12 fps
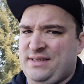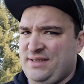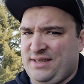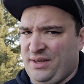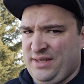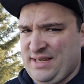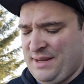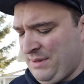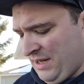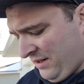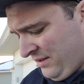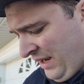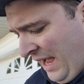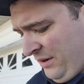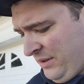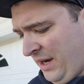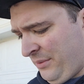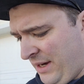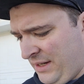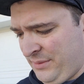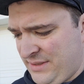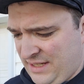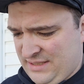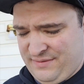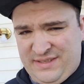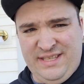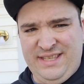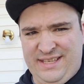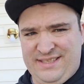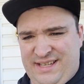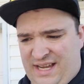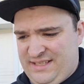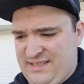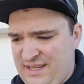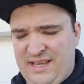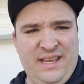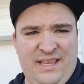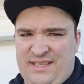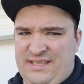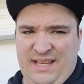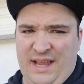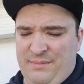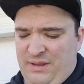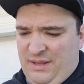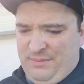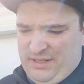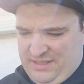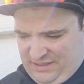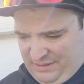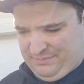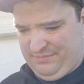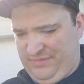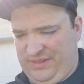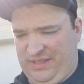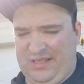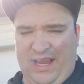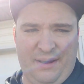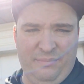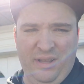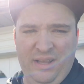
they're still the same gear. I don't care what anyone says. I've seen the insides. The same limited slip, same